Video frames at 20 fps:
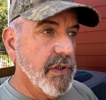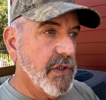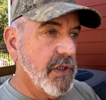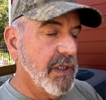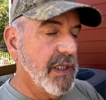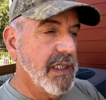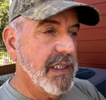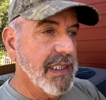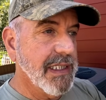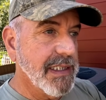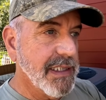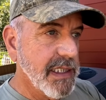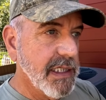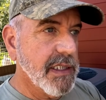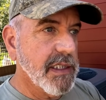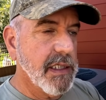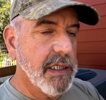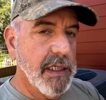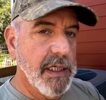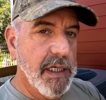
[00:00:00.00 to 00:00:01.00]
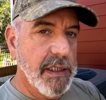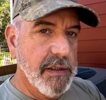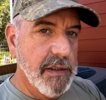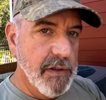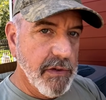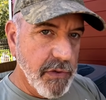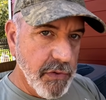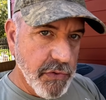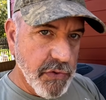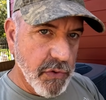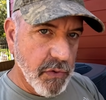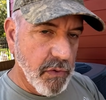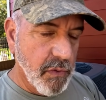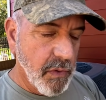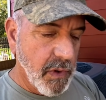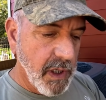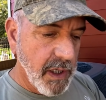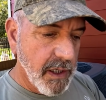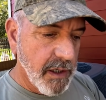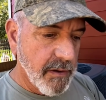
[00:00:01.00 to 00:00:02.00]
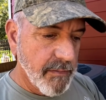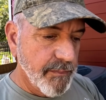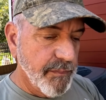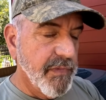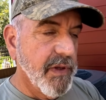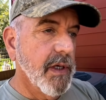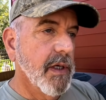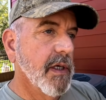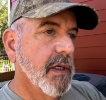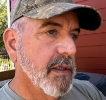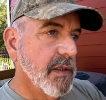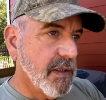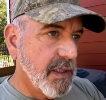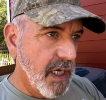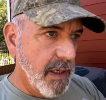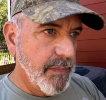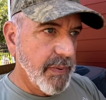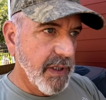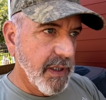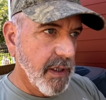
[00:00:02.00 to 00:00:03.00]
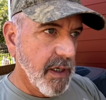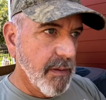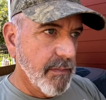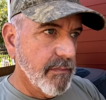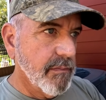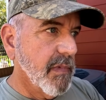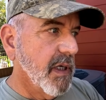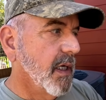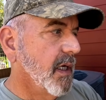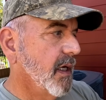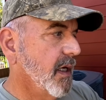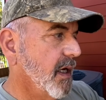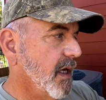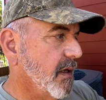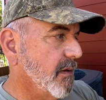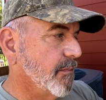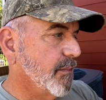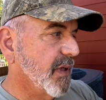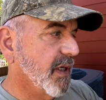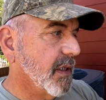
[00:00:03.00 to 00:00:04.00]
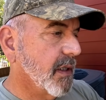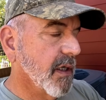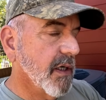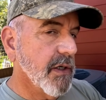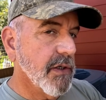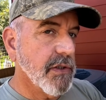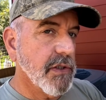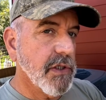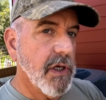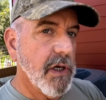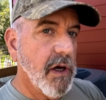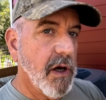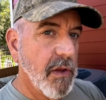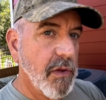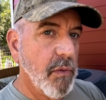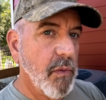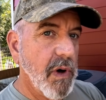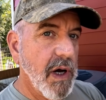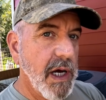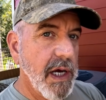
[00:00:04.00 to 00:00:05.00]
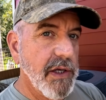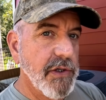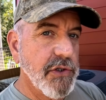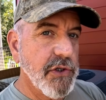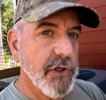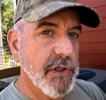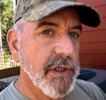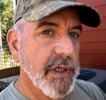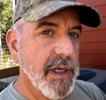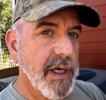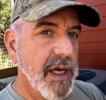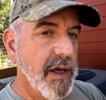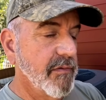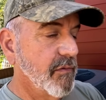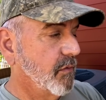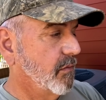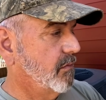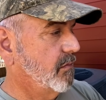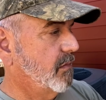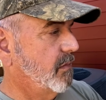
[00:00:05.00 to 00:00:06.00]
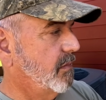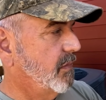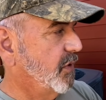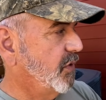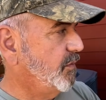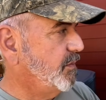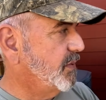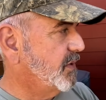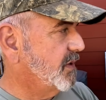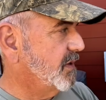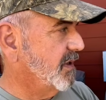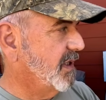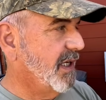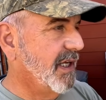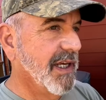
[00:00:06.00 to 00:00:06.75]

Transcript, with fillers: is you need to disconnect the neutral wire, tape it up, because otherwise you're going to have oops